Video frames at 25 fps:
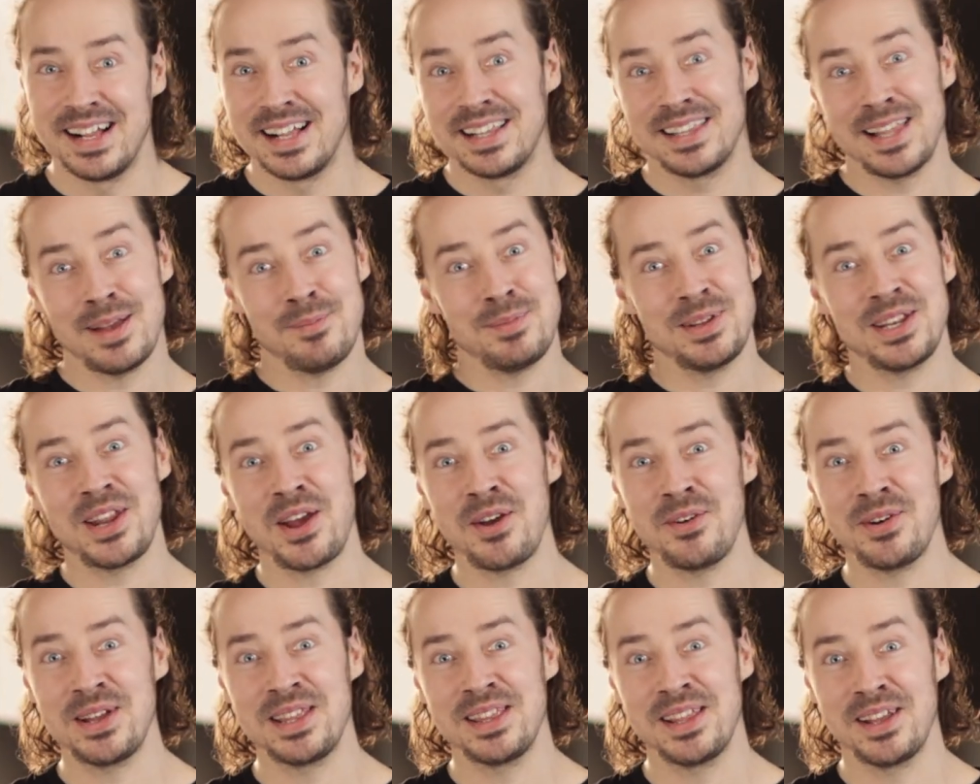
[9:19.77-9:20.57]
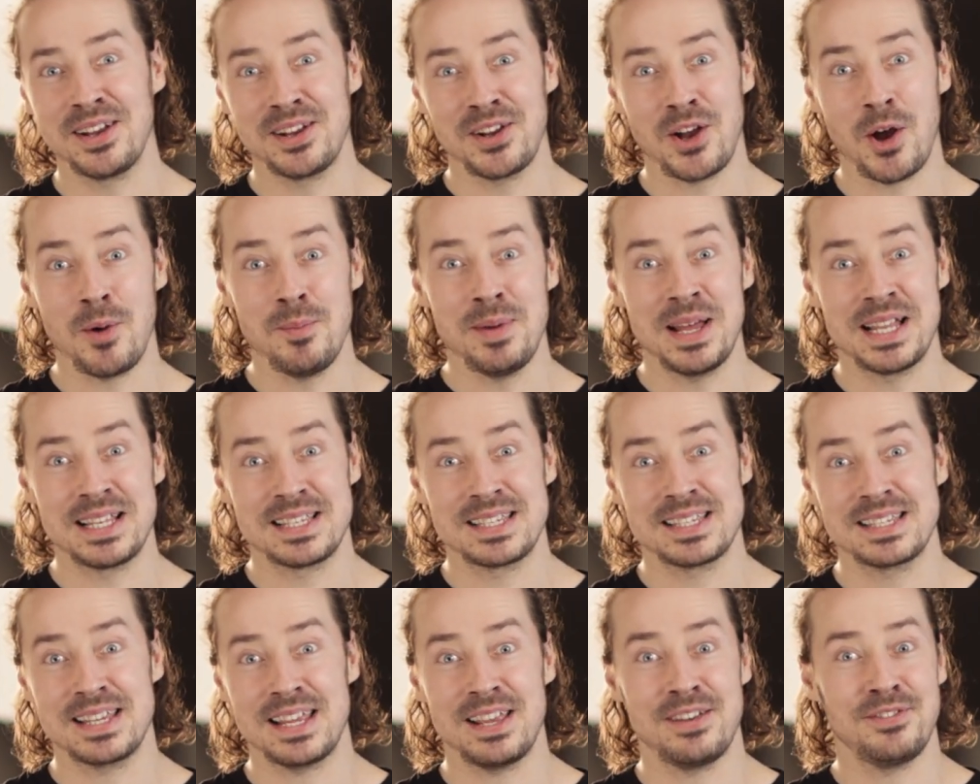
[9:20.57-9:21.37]
Let me know in the
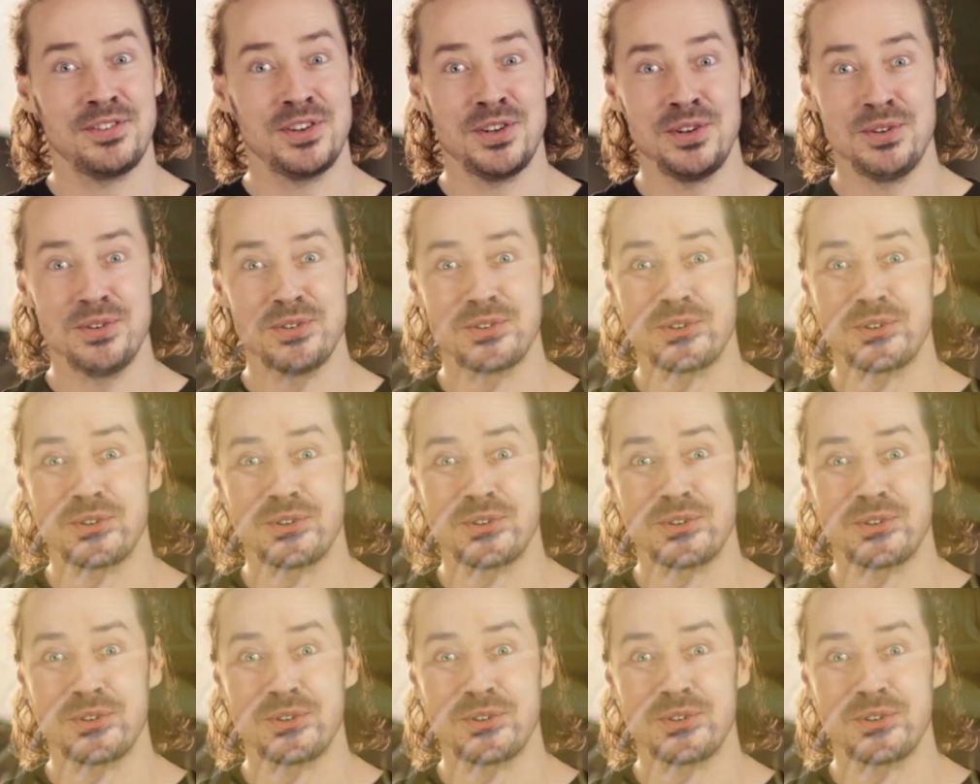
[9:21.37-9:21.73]
comments if you